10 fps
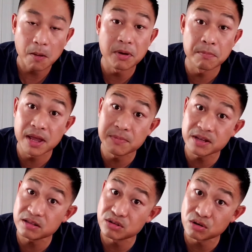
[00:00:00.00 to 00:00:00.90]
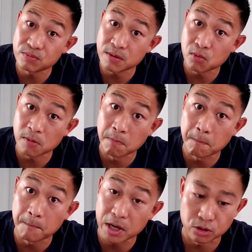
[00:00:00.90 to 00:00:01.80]
but maybe a little bit more
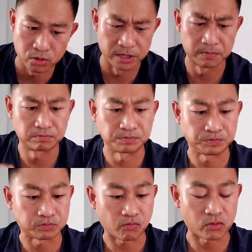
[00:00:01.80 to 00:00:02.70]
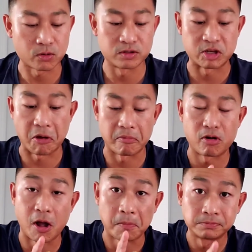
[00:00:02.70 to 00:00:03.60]
buttery. Let's say,
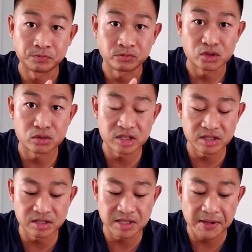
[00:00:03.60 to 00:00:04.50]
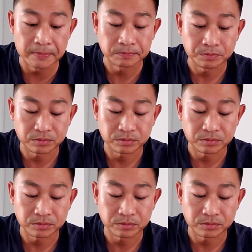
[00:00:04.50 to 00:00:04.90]
okay. So this is the